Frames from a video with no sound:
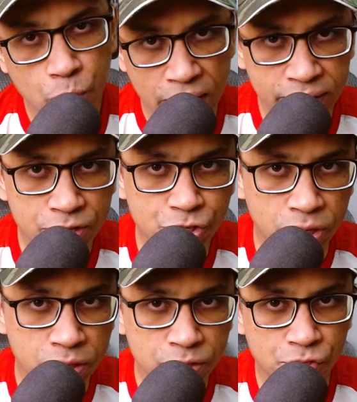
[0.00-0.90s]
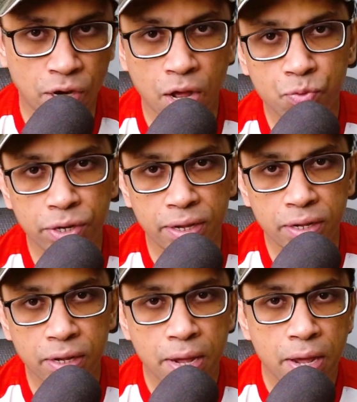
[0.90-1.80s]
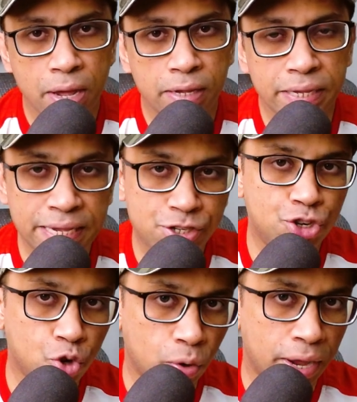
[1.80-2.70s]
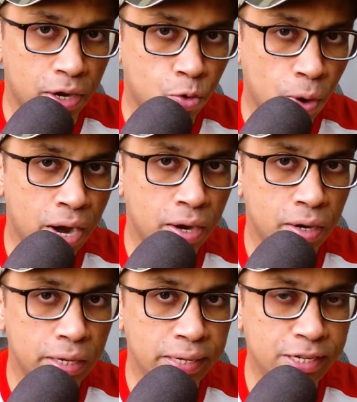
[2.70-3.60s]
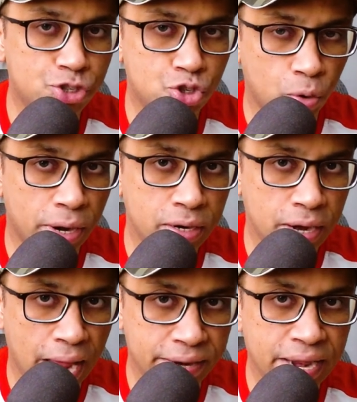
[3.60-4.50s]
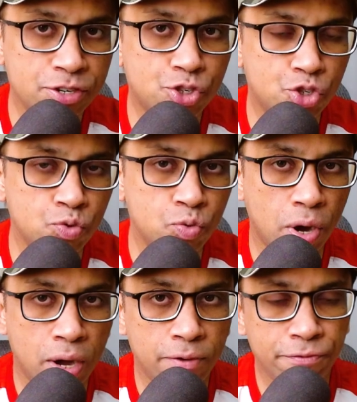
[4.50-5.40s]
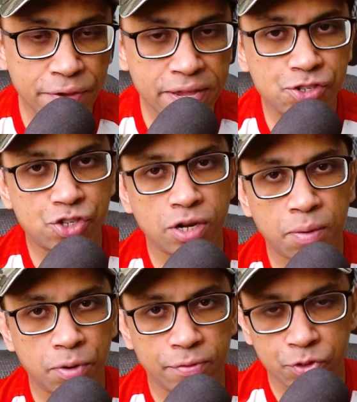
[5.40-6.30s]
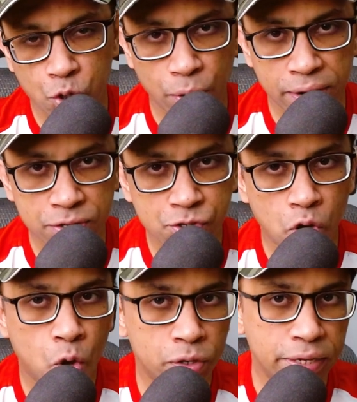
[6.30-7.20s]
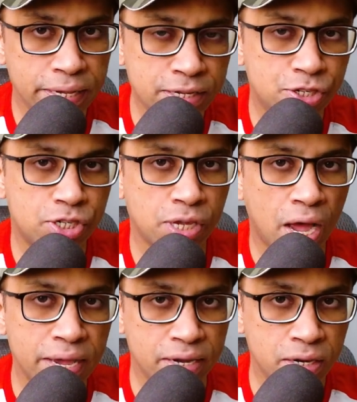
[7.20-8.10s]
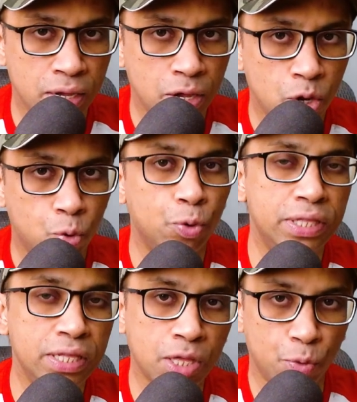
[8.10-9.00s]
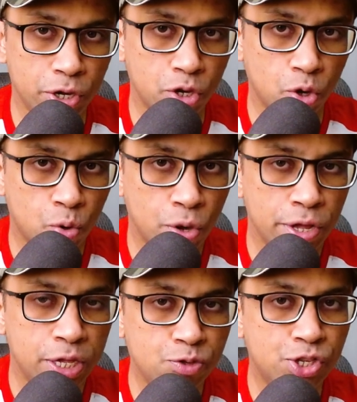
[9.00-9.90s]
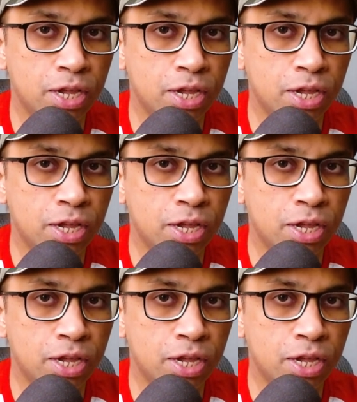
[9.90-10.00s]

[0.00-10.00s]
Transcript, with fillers: attention surrounding each token, where each token attends to a fixed number of tokens on each side within the window. Using